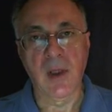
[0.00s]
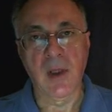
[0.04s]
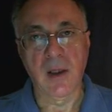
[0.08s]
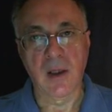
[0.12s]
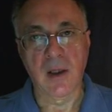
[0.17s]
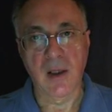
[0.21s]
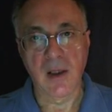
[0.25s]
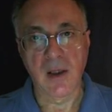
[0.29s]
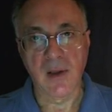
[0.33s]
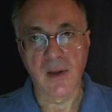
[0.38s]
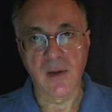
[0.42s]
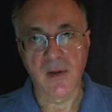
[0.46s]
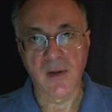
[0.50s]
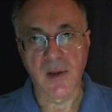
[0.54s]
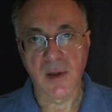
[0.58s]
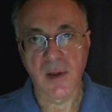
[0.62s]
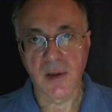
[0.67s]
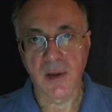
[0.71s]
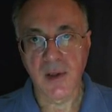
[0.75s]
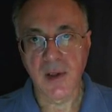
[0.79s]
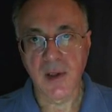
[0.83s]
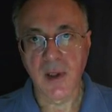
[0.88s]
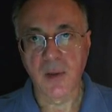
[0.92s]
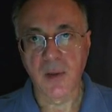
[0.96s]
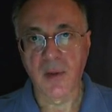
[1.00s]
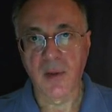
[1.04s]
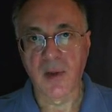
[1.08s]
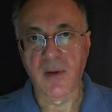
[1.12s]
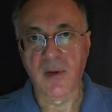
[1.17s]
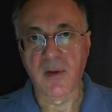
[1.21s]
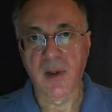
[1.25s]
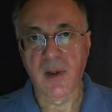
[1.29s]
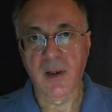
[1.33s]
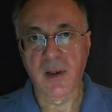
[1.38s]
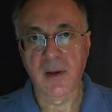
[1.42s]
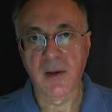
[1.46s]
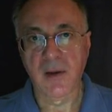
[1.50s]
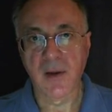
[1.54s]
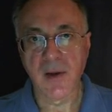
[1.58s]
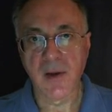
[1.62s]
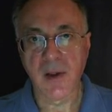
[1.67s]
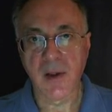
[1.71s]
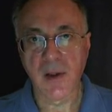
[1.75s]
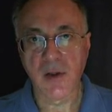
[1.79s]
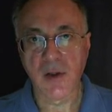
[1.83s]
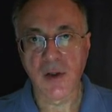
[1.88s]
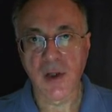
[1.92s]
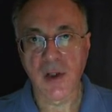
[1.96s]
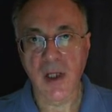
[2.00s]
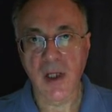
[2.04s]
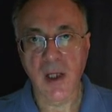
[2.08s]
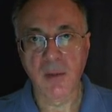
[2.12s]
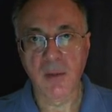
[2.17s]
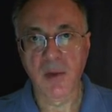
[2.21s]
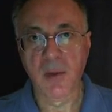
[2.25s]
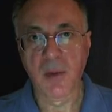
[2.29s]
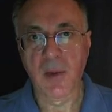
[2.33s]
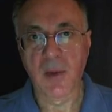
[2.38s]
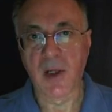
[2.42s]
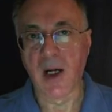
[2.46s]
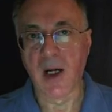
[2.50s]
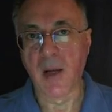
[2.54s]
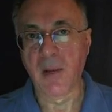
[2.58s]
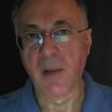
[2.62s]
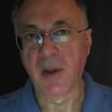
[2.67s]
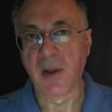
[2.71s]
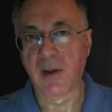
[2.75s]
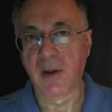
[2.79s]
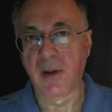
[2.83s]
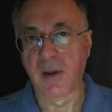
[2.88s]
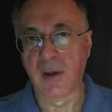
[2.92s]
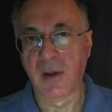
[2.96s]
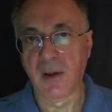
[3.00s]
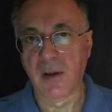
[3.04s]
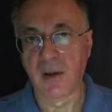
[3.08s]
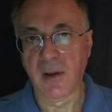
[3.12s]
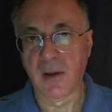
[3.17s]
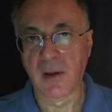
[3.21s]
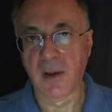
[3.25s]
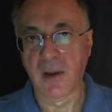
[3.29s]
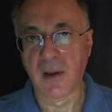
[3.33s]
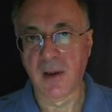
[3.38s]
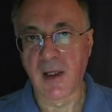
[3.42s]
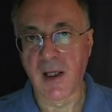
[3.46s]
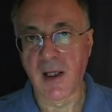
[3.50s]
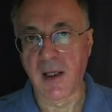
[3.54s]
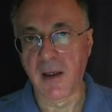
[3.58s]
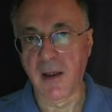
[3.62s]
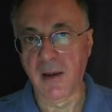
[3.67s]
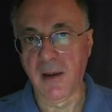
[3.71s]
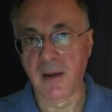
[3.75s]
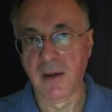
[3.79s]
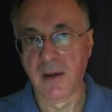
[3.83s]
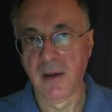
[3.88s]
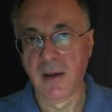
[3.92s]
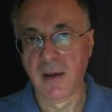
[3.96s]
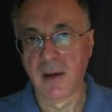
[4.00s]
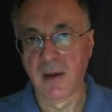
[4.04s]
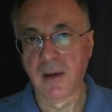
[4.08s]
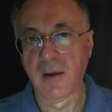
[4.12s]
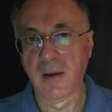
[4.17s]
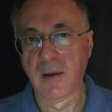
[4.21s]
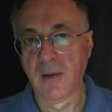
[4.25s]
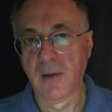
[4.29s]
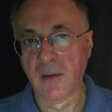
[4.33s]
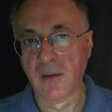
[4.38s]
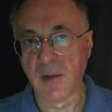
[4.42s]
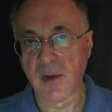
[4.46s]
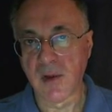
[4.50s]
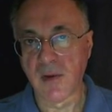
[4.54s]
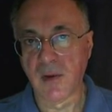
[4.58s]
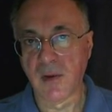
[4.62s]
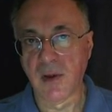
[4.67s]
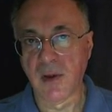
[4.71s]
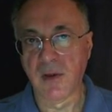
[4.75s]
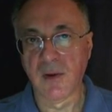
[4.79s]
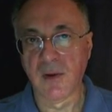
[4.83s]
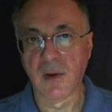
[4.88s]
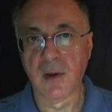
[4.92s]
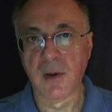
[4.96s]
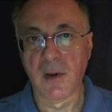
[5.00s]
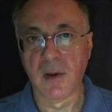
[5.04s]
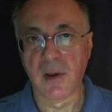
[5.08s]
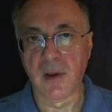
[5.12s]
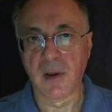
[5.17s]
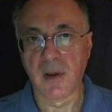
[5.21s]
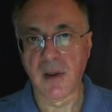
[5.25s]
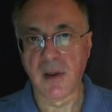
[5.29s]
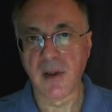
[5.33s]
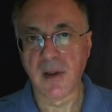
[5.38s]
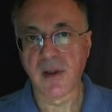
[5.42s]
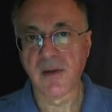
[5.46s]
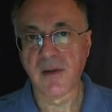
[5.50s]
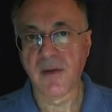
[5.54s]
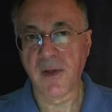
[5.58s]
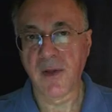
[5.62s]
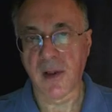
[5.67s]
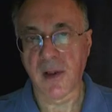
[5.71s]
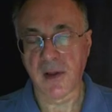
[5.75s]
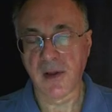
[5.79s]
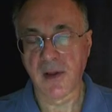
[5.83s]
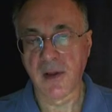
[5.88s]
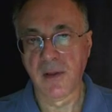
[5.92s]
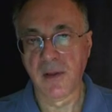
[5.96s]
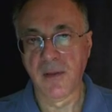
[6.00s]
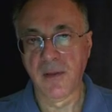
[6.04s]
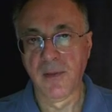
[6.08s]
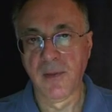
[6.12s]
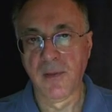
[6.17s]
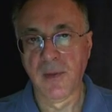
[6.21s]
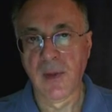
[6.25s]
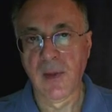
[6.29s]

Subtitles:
In case of Cercic profile, there is that shape parameter, little n, which for the ocular is fixed.